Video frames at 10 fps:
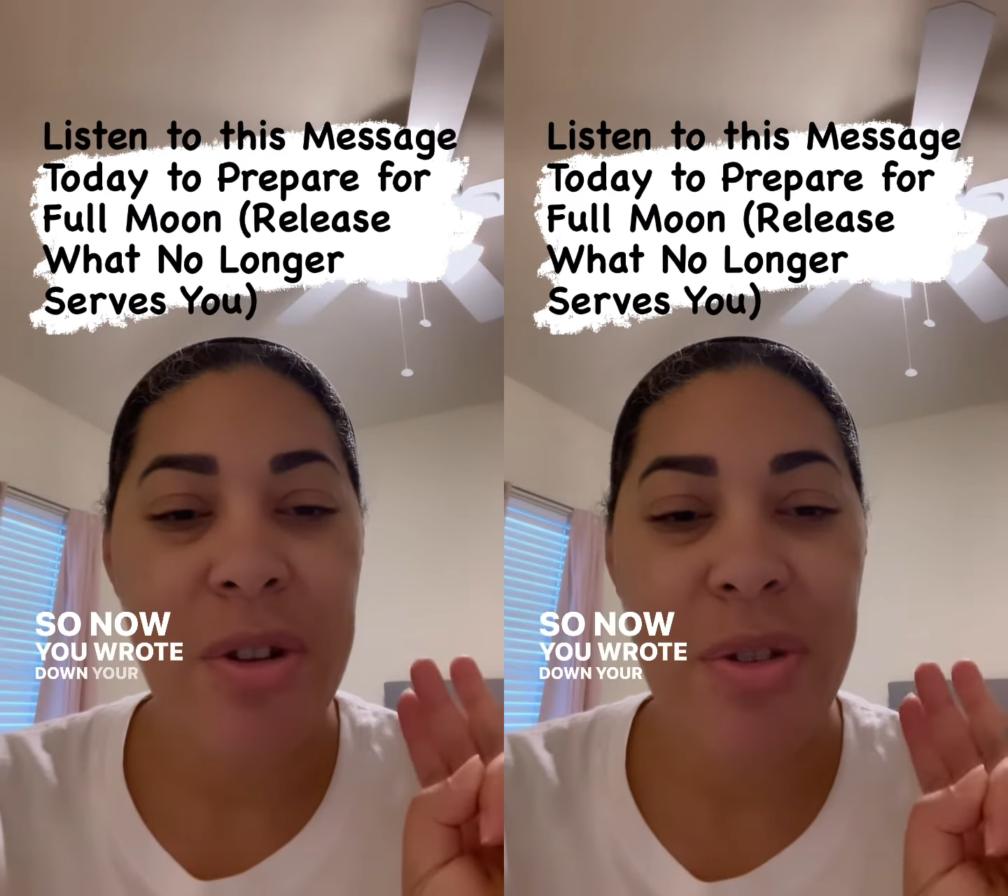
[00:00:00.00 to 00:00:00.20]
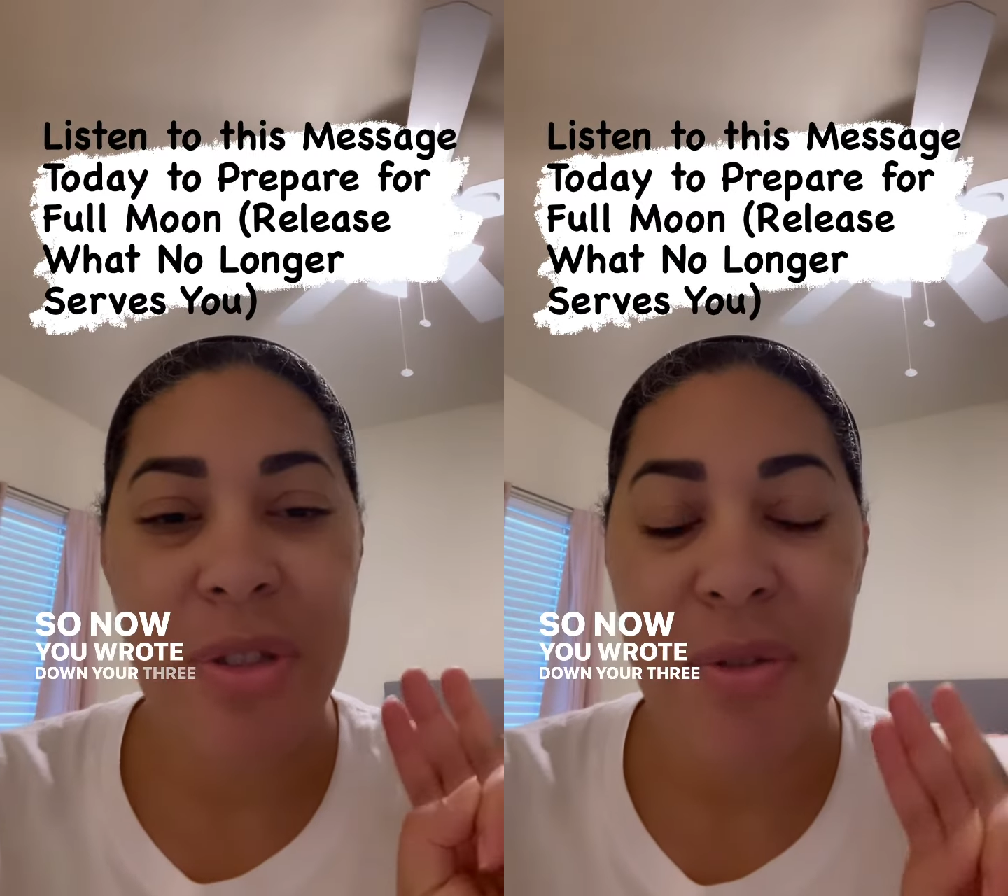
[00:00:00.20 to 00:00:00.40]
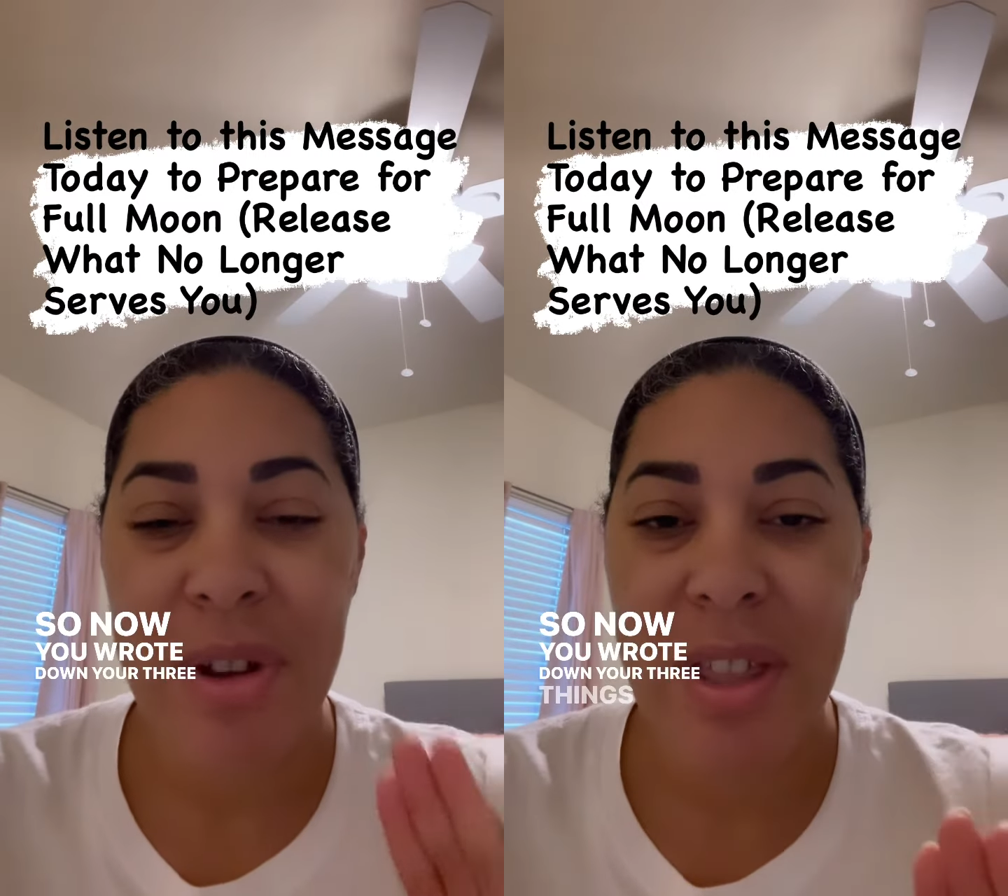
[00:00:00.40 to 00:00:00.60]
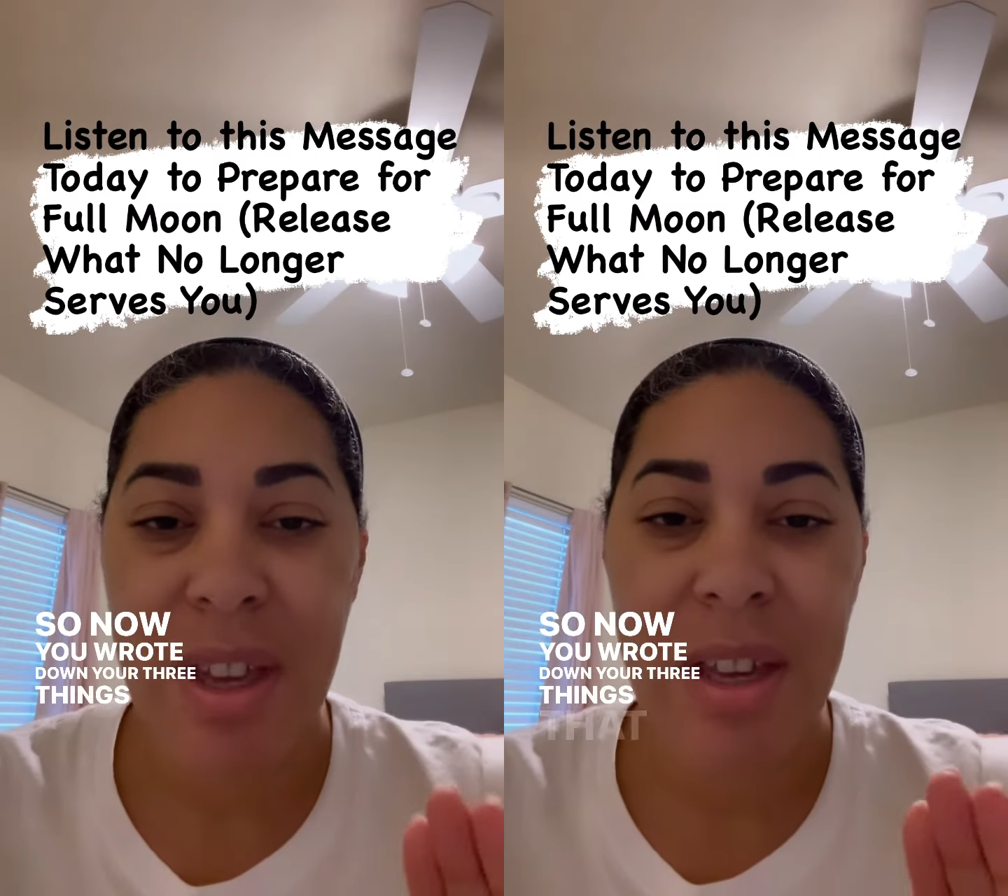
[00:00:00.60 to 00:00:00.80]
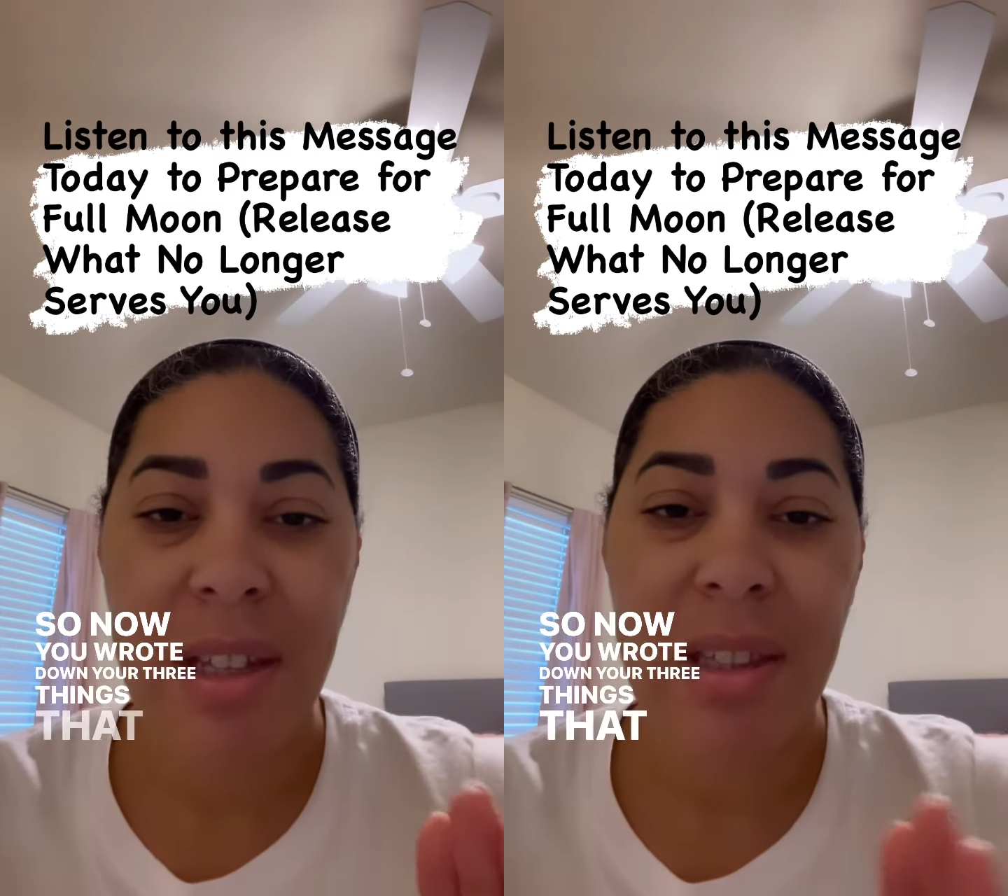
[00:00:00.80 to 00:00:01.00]
your three
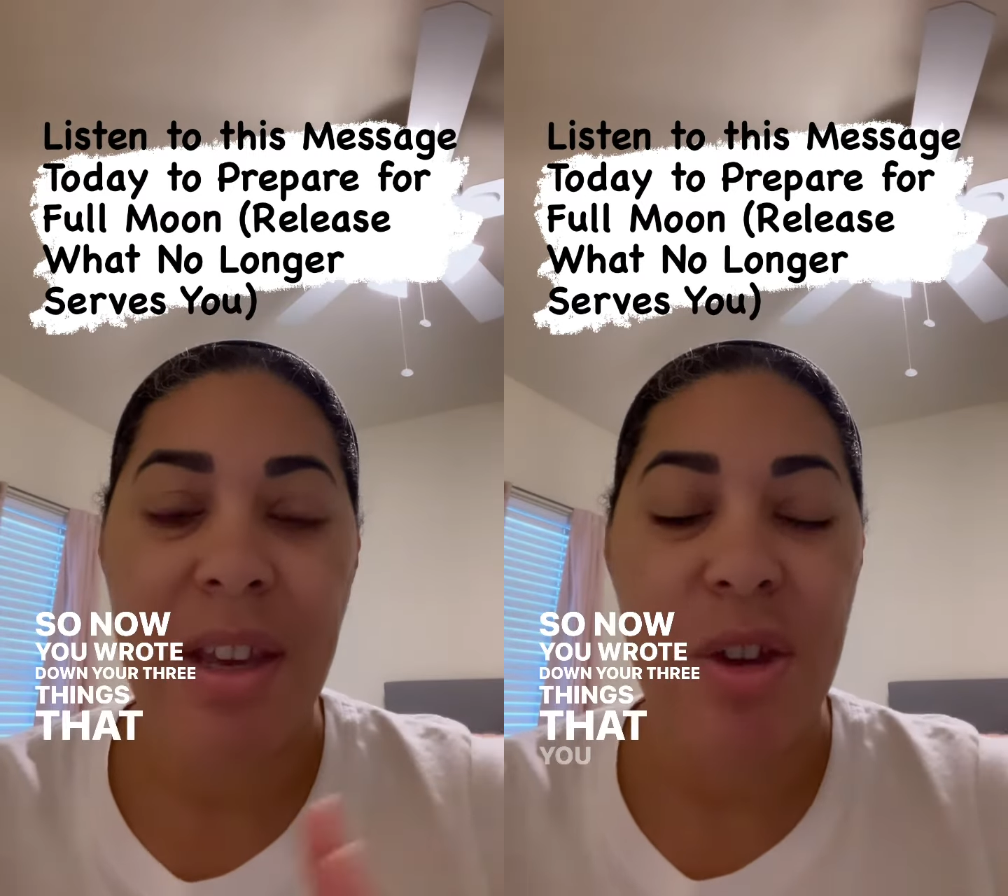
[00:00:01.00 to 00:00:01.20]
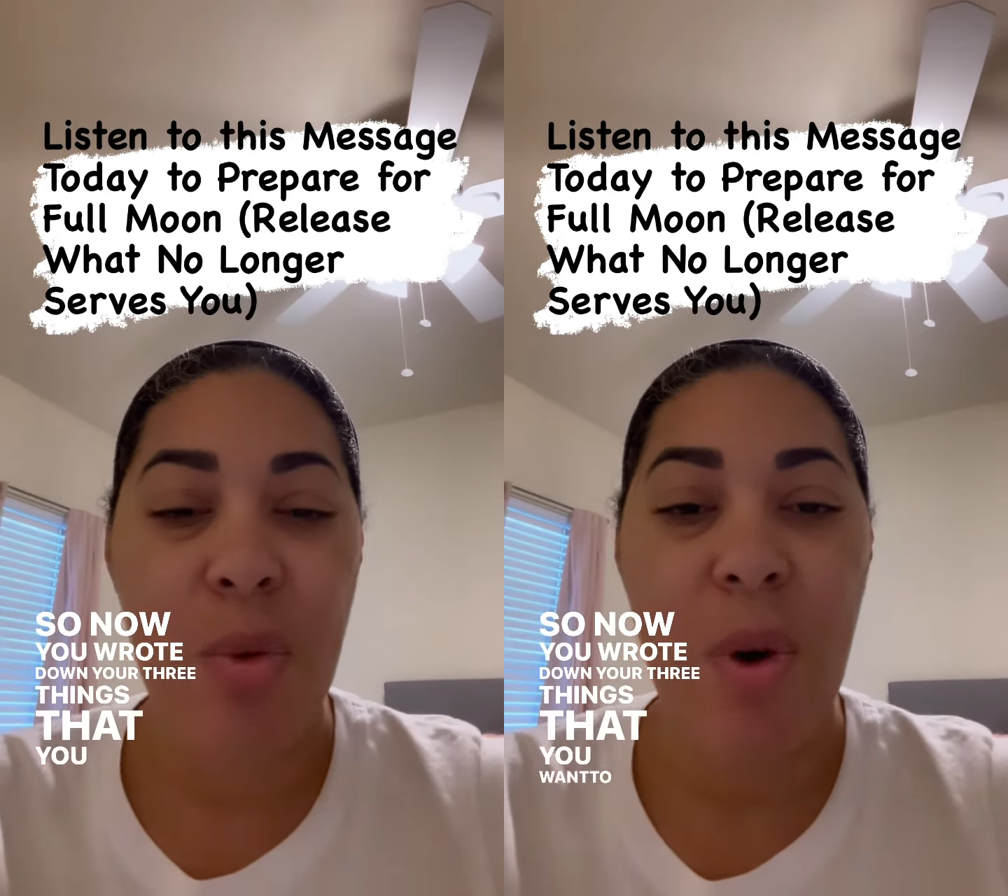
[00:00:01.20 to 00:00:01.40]
things that you